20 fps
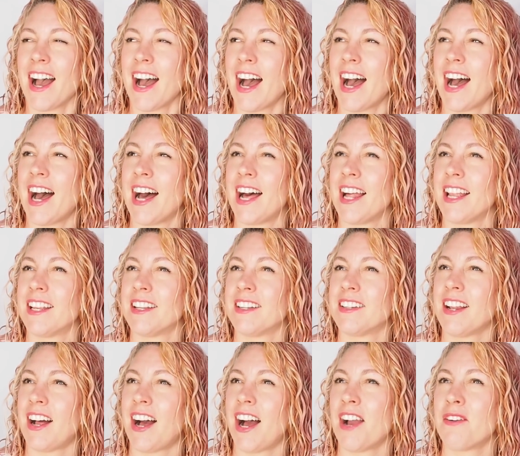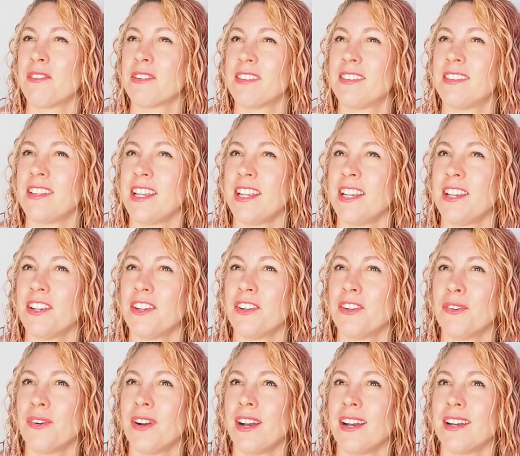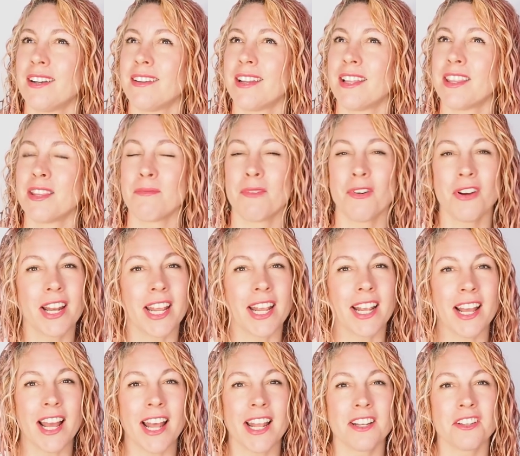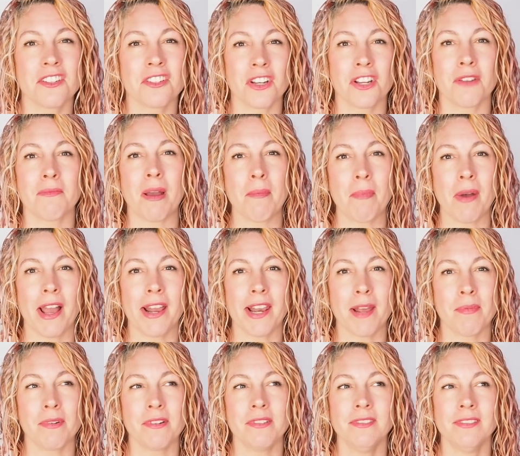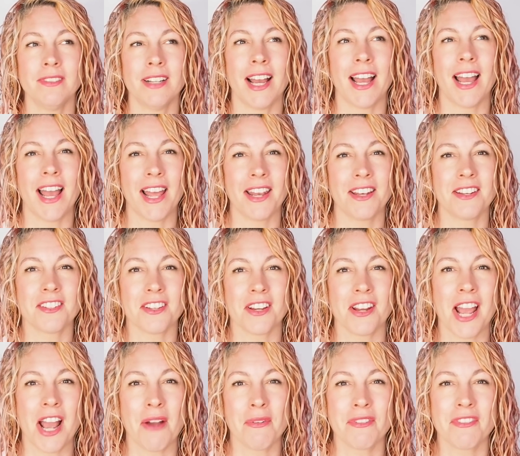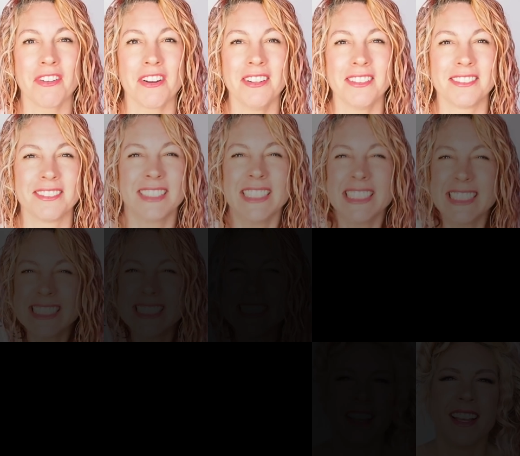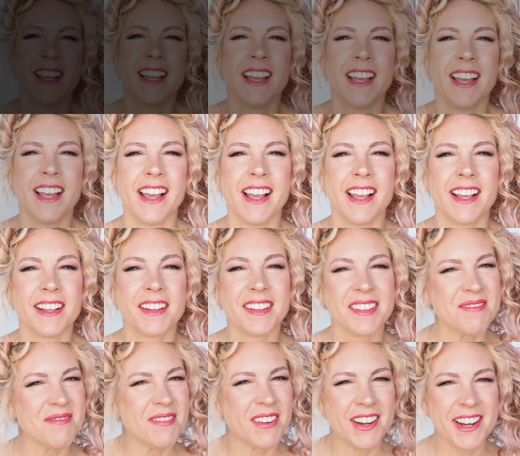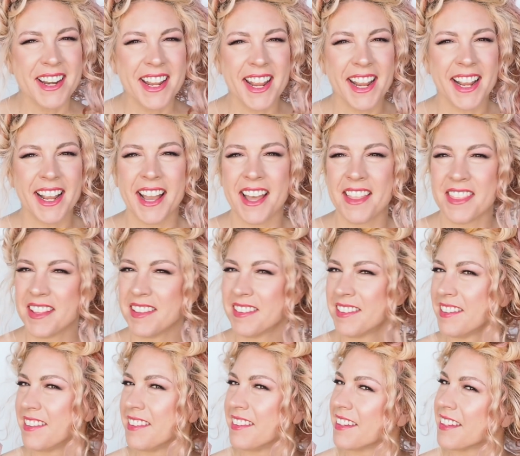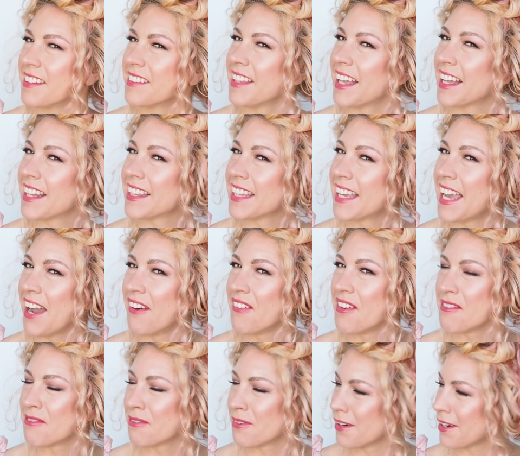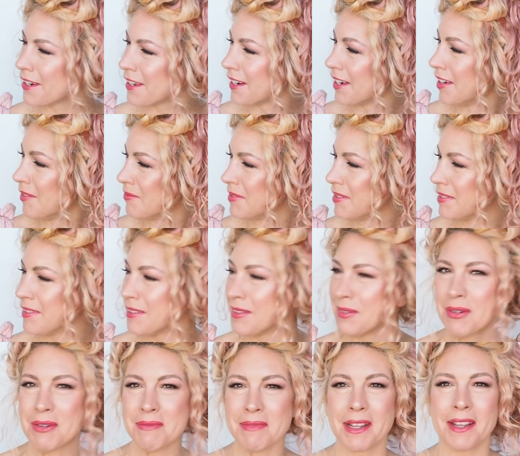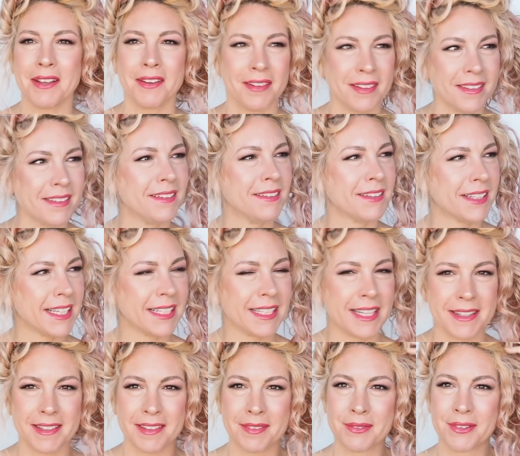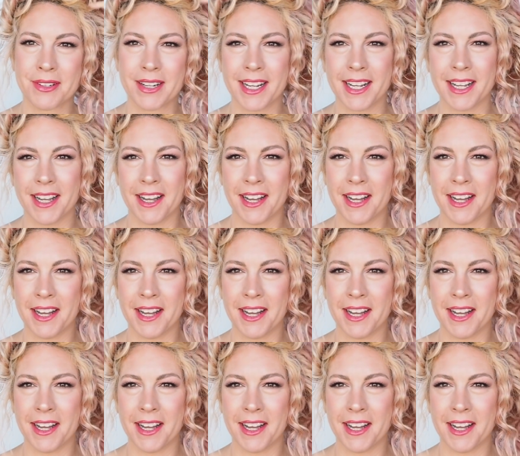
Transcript: I will see you in the morning and show you my pineapple and show you how we've gone. Good morning. This is exactly how I've woken up. This is what my curls are looking like this morning.